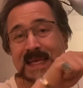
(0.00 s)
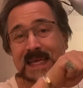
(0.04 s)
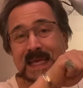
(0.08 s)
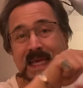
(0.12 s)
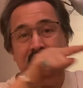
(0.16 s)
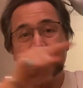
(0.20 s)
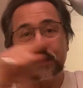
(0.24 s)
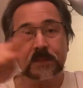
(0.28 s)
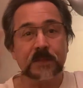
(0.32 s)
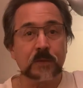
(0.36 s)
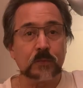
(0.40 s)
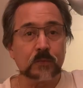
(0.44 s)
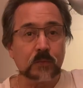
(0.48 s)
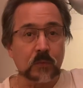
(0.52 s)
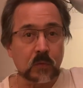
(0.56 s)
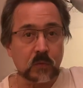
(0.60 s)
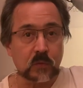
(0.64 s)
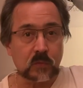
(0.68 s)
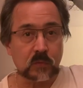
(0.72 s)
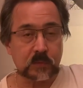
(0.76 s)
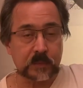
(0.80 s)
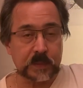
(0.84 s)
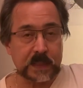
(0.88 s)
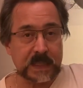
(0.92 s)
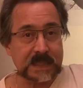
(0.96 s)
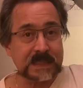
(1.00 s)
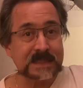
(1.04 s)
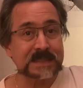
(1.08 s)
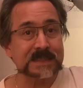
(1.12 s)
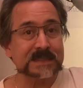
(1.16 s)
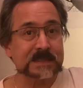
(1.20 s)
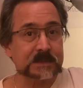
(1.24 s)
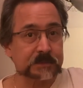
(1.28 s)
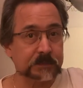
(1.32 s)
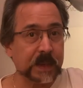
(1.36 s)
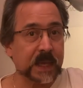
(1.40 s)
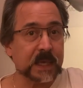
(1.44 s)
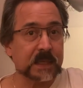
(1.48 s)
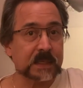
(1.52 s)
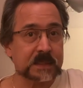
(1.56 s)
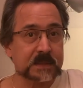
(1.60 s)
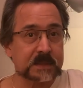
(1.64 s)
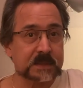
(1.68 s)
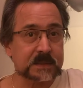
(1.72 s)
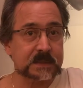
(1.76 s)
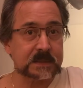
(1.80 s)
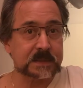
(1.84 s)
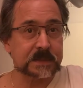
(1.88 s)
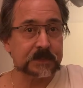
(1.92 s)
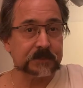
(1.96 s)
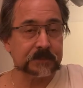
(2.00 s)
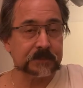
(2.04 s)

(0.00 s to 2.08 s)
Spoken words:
in the room, in space,